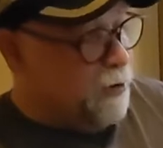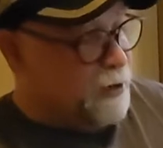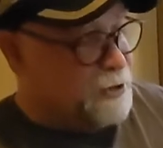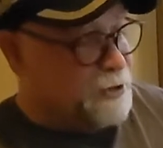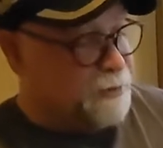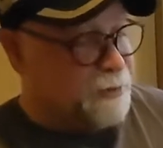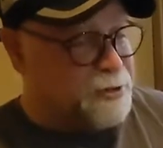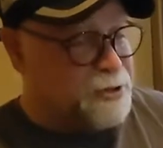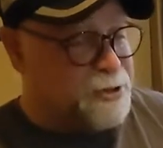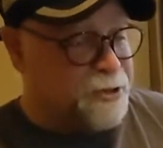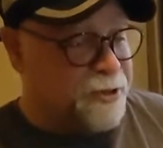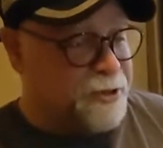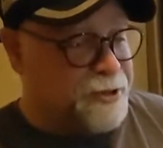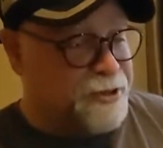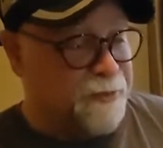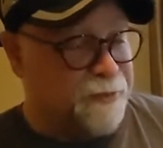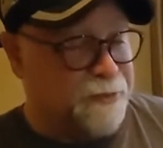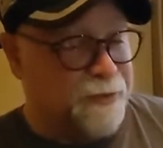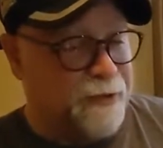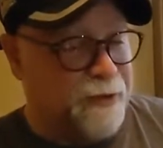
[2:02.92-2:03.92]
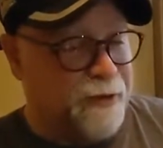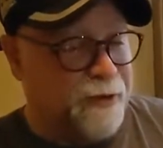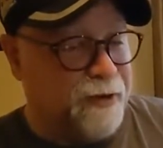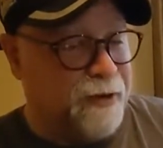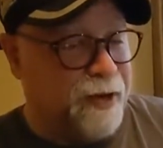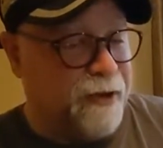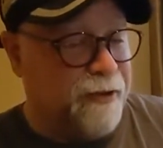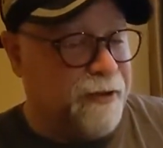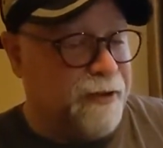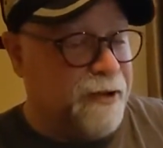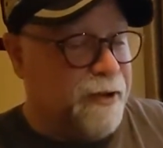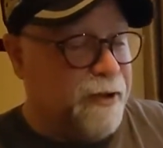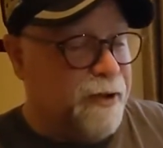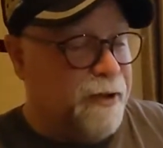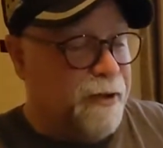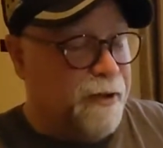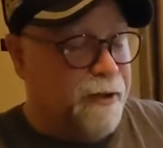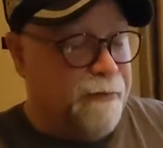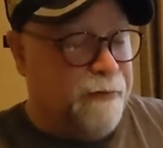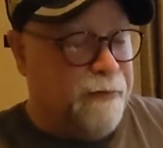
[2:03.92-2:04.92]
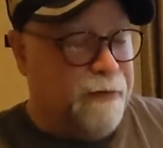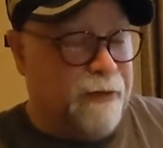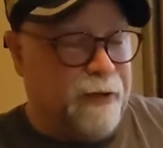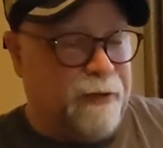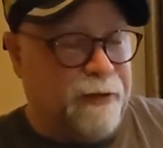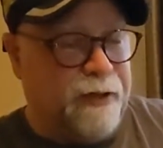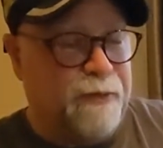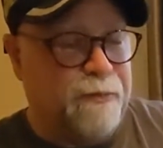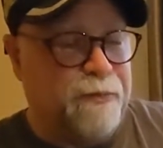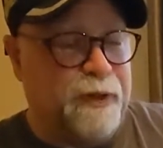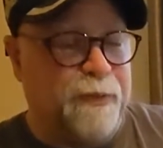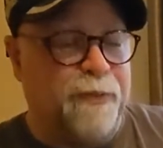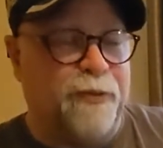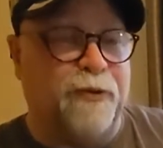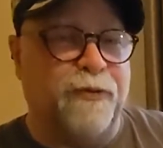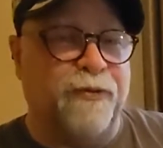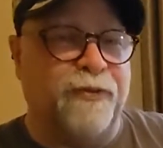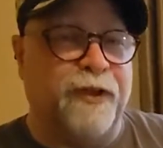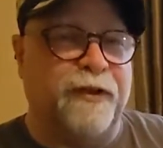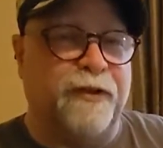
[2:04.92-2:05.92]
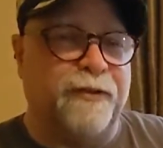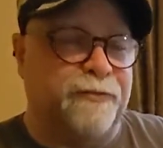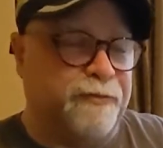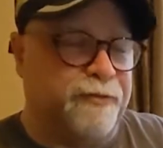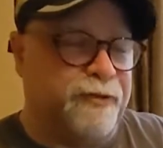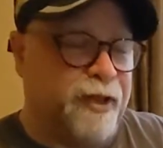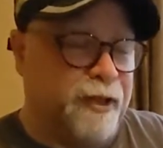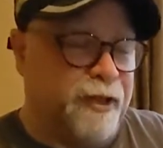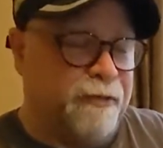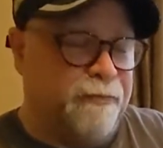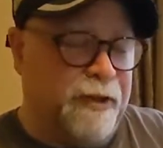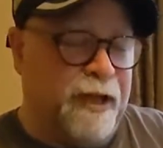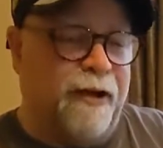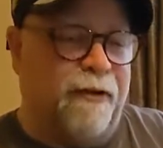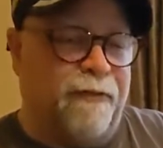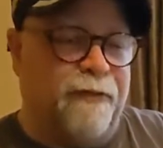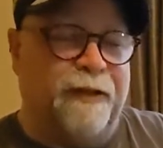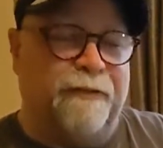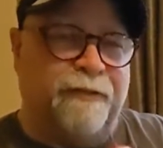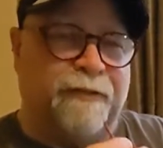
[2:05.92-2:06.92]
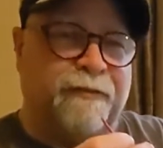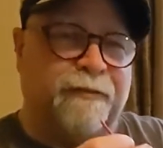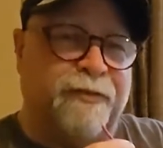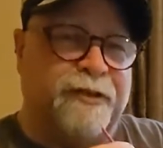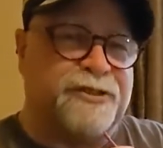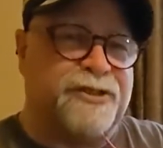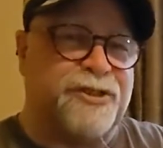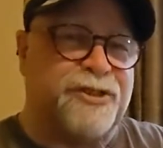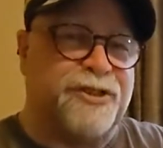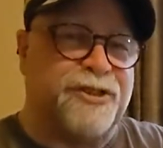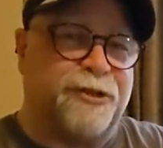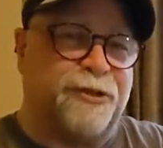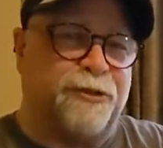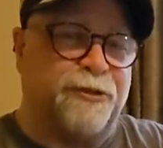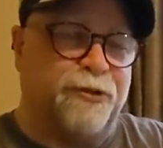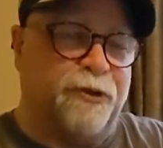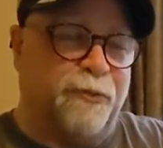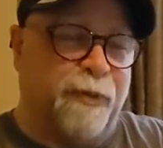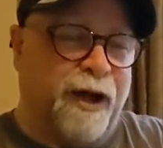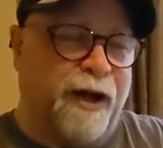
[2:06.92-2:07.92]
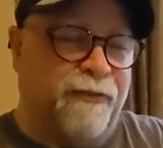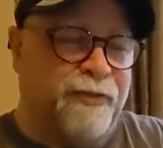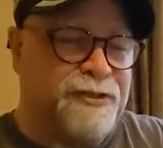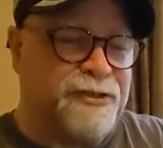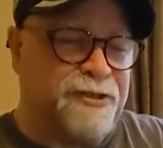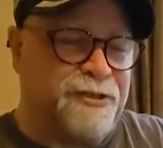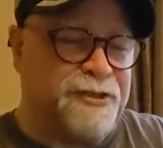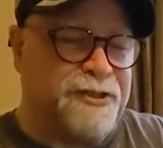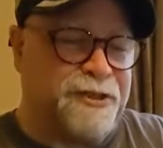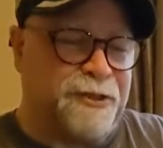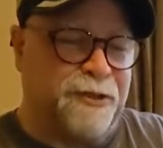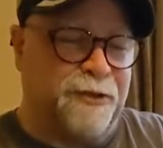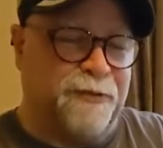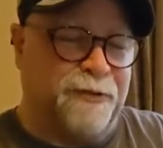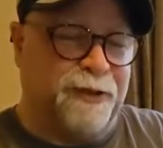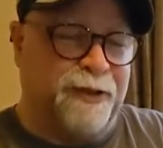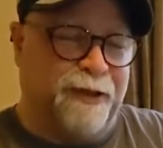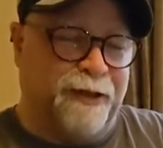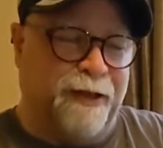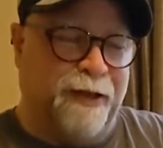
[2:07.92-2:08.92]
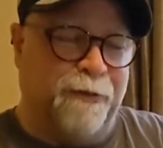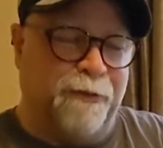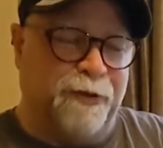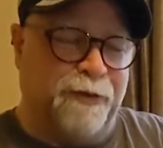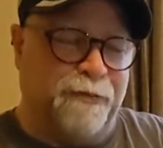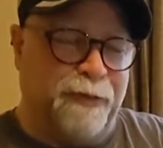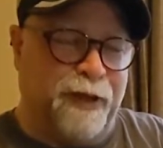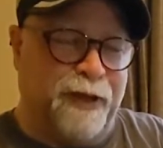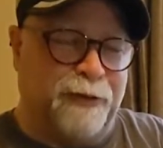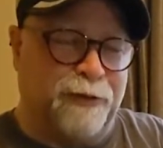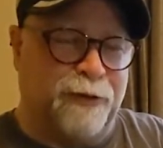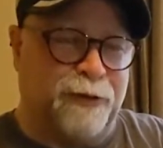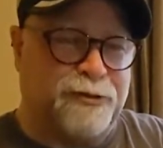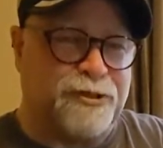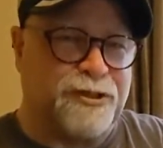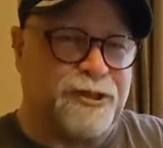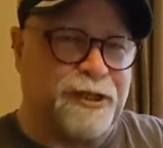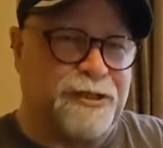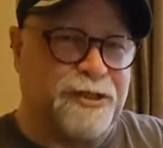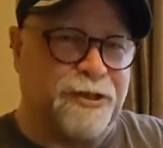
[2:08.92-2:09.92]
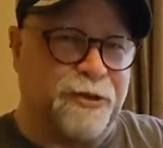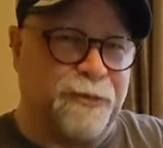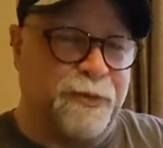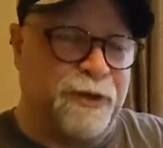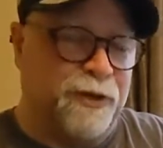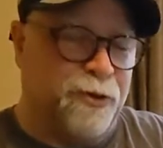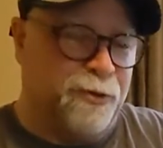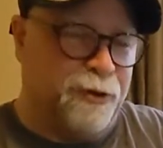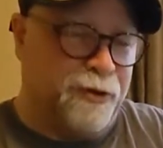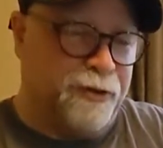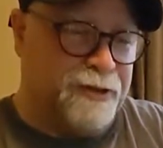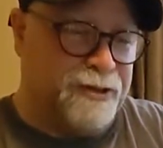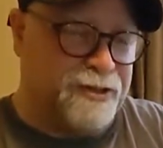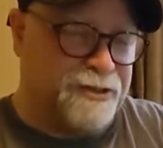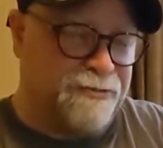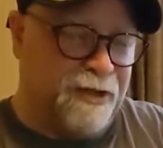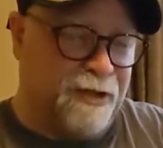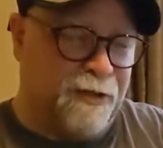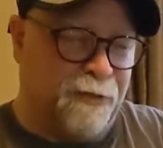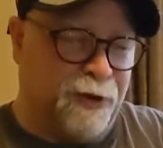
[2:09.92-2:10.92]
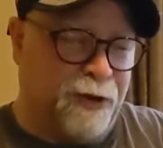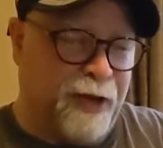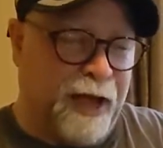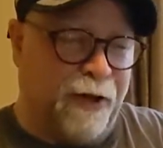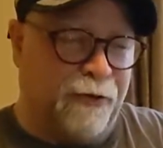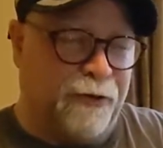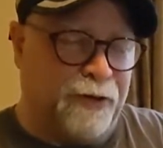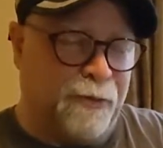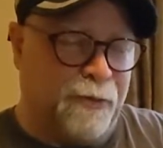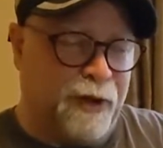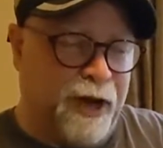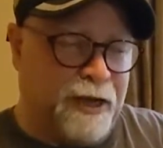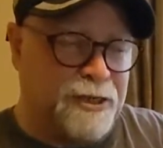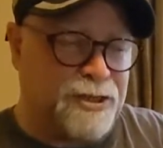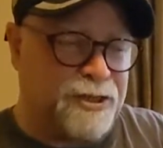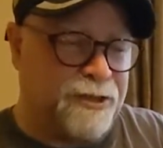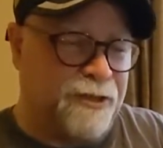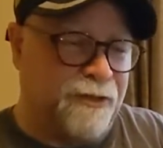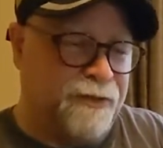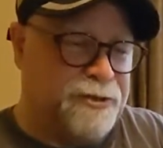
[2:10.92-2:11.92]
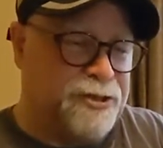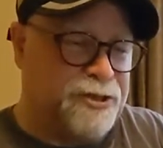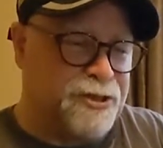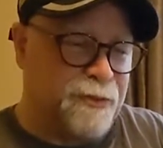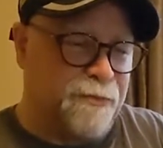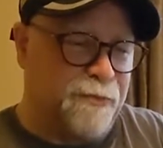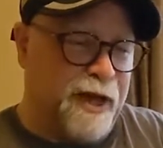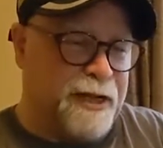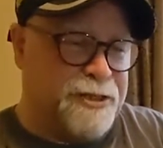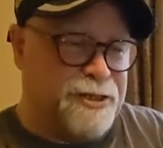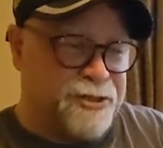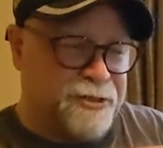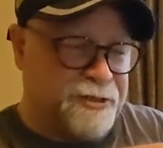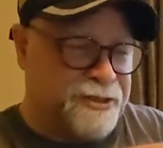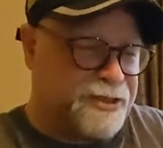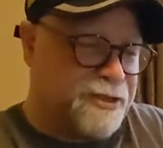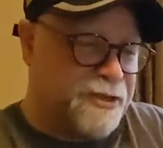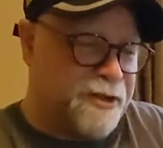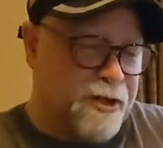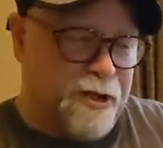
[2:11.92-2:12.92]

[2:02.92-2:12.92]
right, so I'm going to show you something here. Now, a lot of people, this is just a loop, obviously, so it would make little sense that you'd be doing this in reality, but actually, if you just imagine this